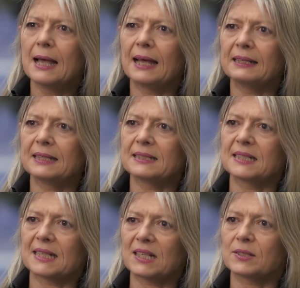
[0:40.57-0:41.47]
and this
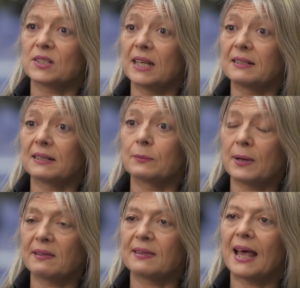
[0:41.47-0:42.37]
is associated
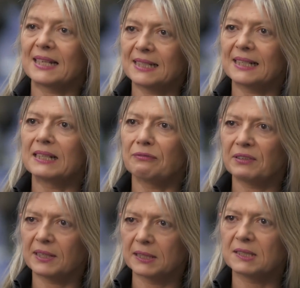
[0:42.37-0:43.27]
with a
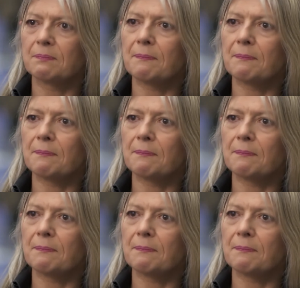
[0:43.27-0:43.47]
significant